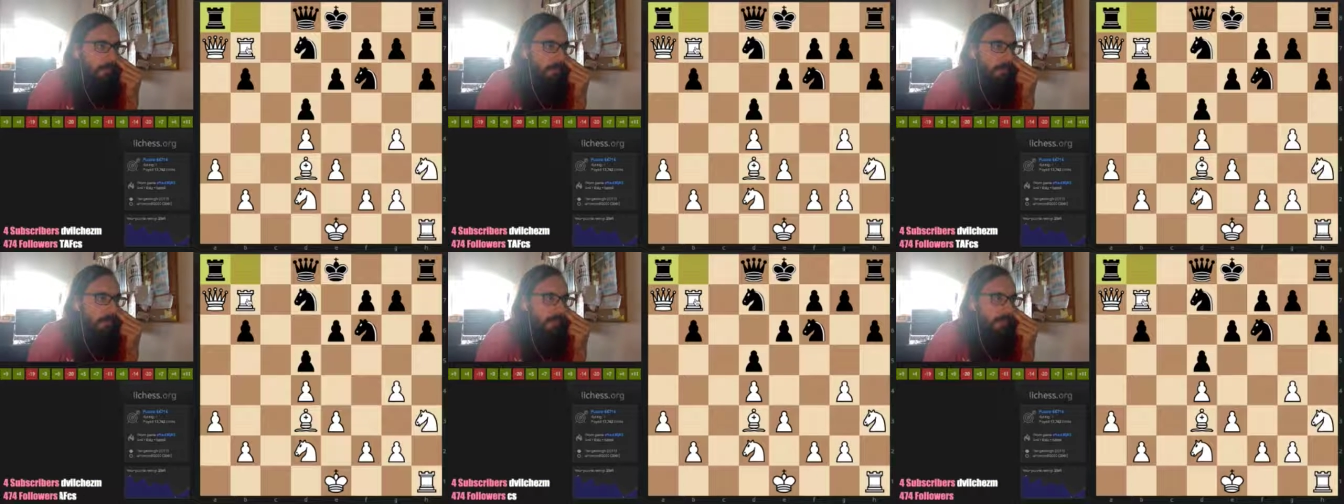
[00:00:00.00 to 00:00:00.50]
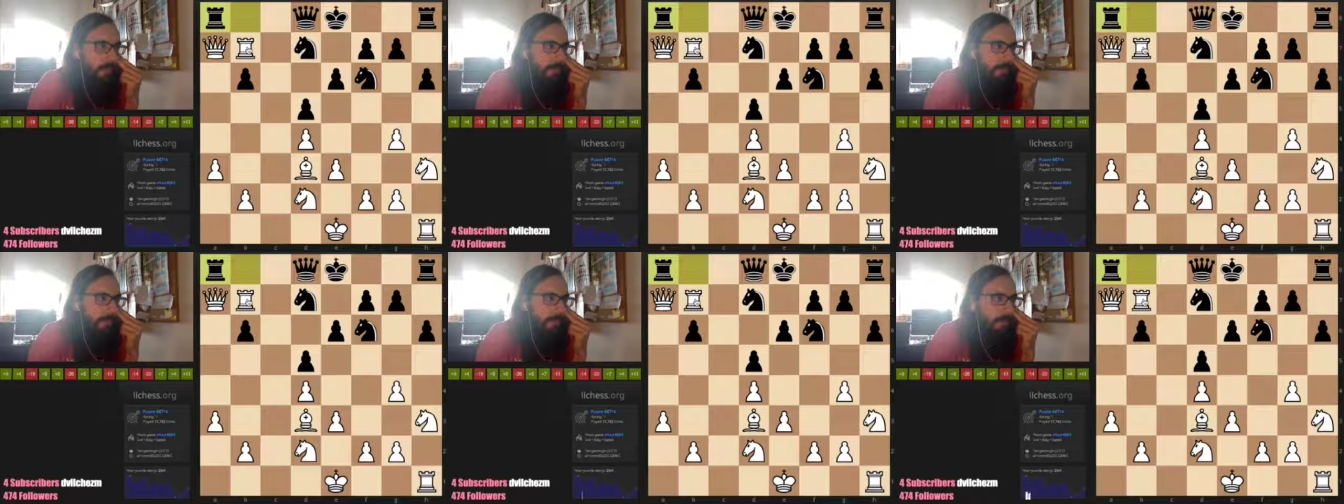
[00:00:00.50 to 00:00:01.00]
But do I
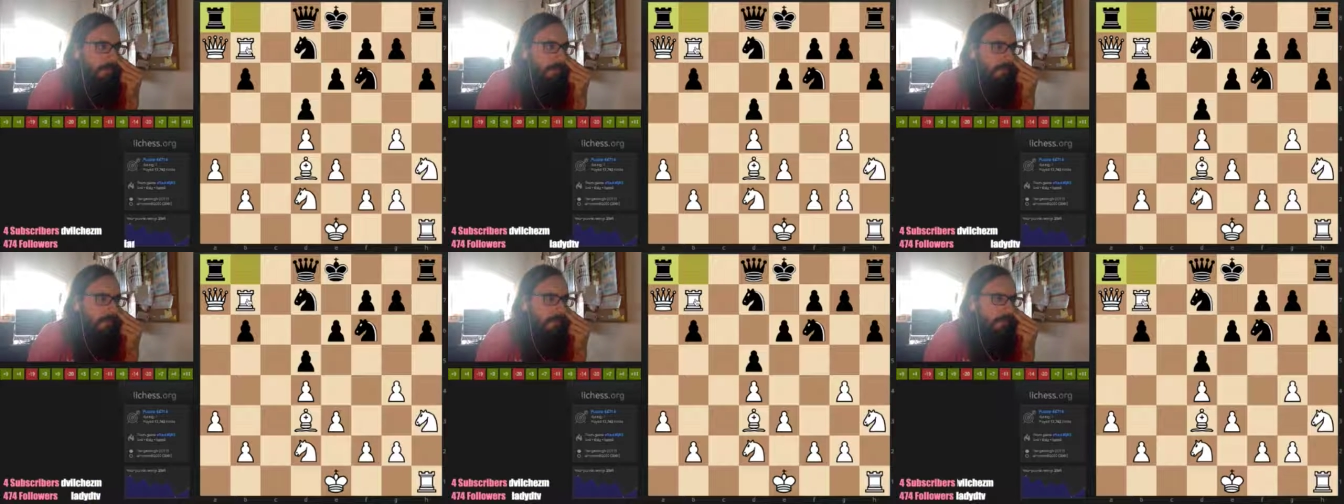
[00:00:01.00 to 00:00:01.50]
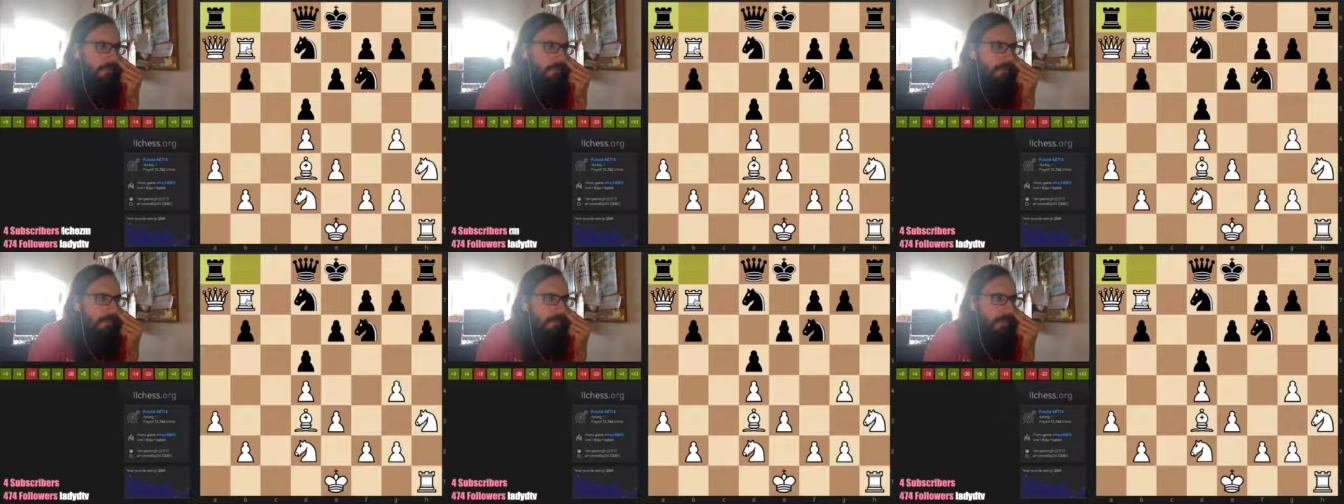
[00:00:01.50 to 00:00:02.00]
have
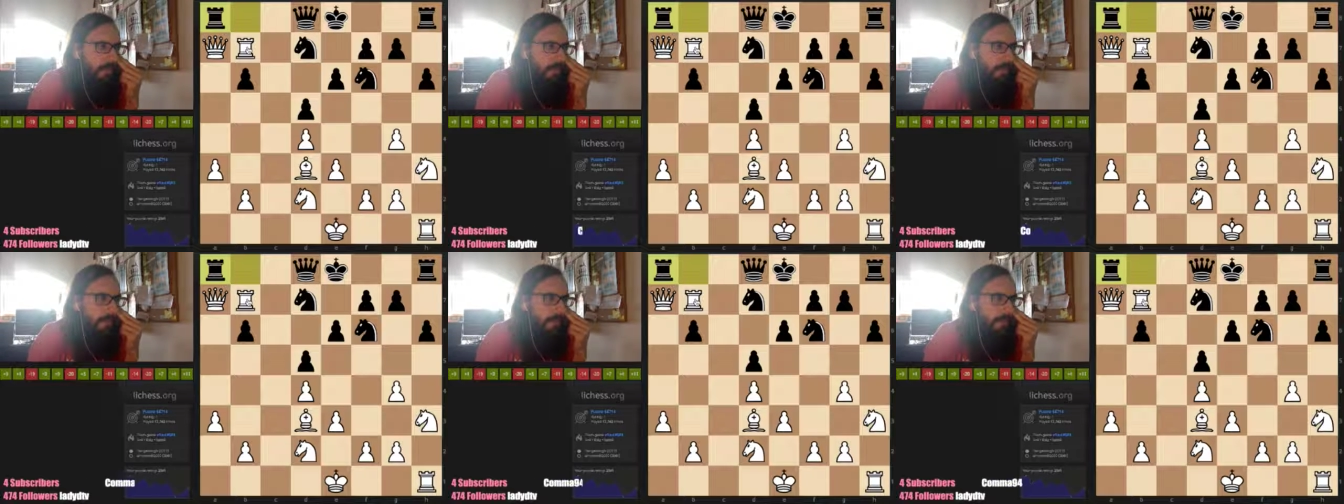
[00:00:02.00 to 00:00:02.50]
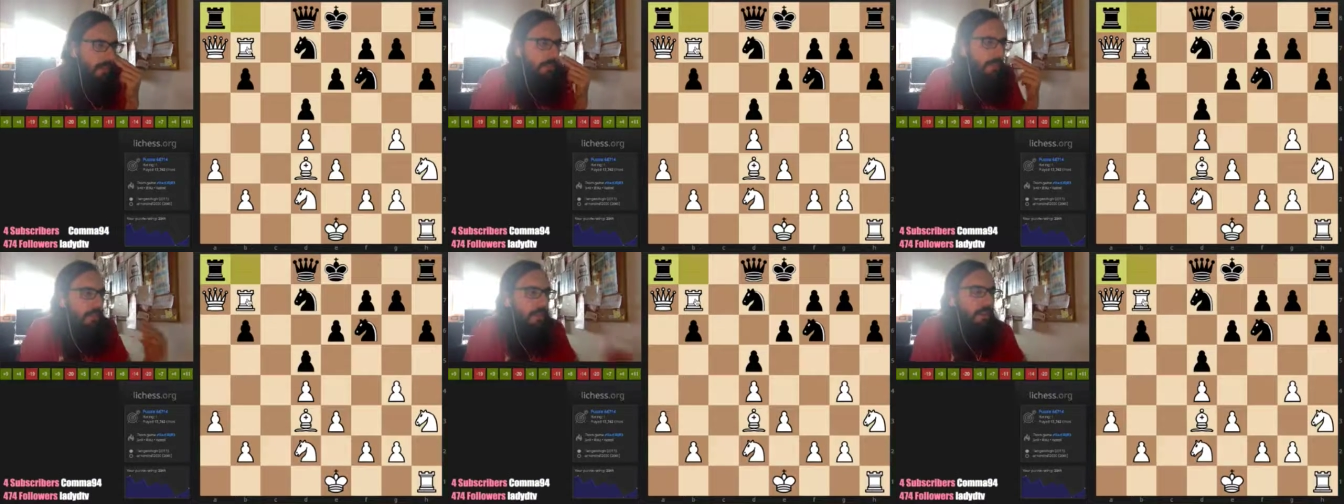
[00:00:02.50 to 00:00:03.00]
any other thing? I
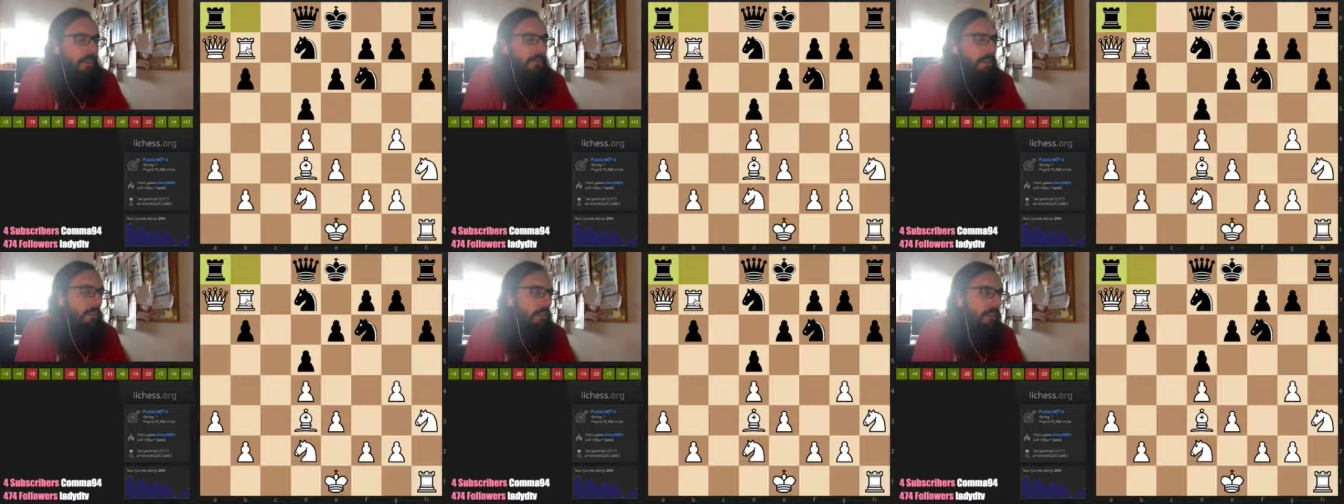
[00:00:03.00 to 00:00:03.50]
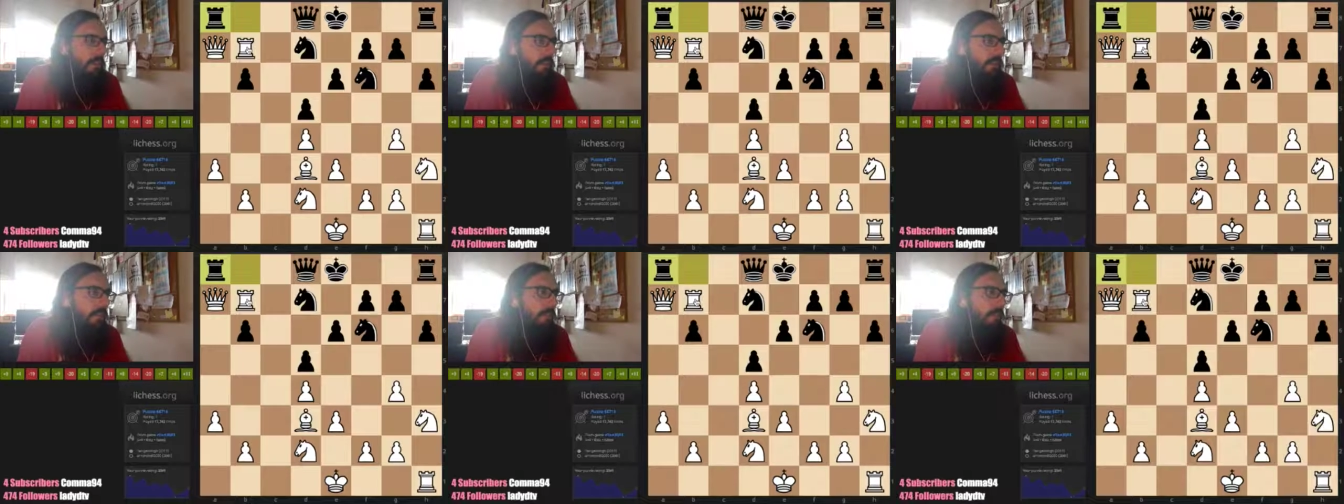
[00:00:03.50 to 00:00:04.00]
don't think I have anything
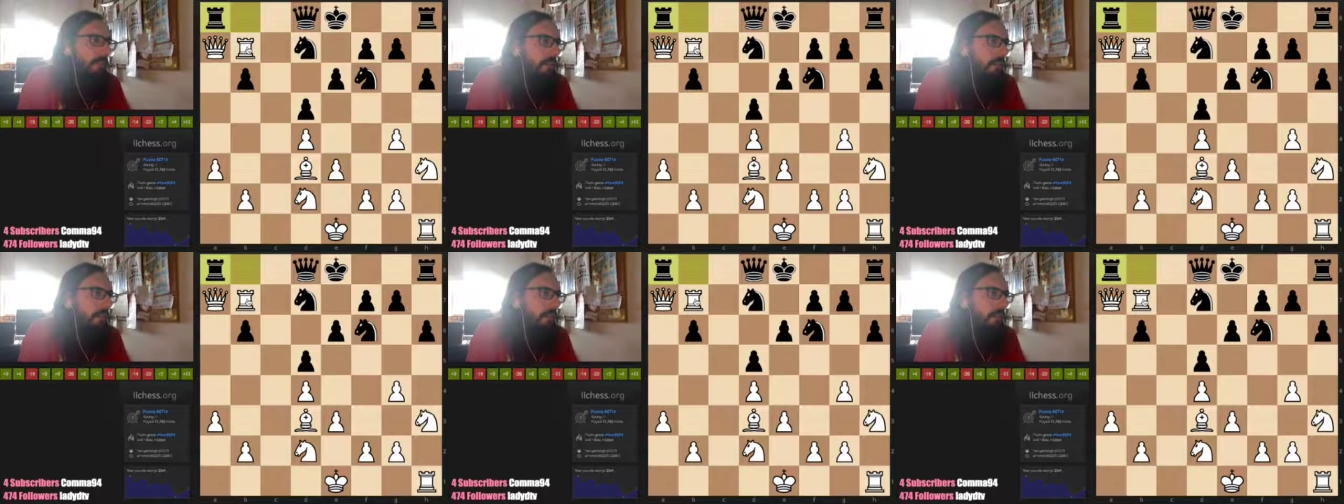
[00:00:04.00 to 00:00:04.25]
else.